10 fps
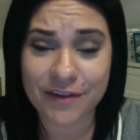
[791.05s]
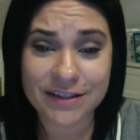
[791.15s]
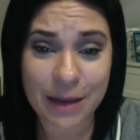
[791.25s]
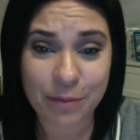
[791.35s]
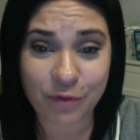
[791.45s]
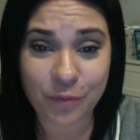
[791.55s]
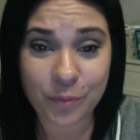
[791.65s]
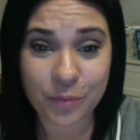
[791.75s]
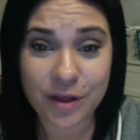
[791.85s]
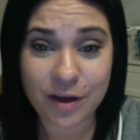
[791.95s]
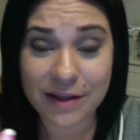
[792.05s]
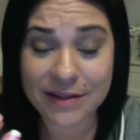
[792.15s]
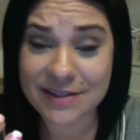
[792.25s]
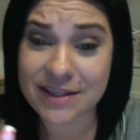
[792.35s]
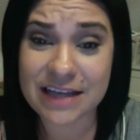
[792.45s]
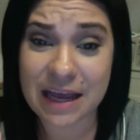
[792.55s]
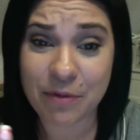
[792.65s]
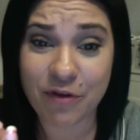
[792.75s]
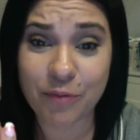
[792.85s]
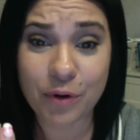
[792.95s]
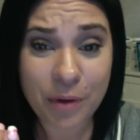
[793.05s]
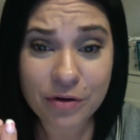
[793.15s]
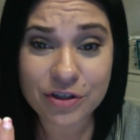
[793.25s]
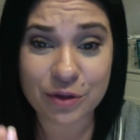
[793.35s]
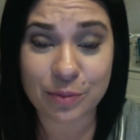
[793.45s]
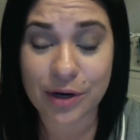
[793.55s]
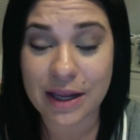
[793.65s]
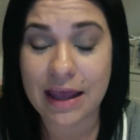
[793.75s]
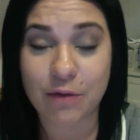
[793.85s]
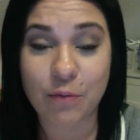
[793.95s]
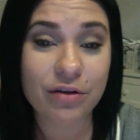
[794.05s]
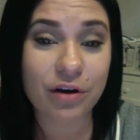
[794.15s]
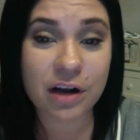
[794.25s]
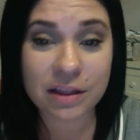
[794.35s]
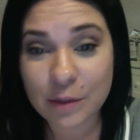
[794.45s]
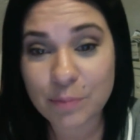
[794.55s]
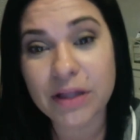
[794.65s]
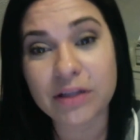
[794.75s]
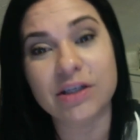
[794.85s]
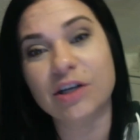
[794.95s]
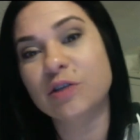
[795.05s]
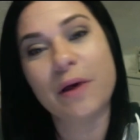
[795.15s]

the type of promoters you bring in, whether or not they're builders,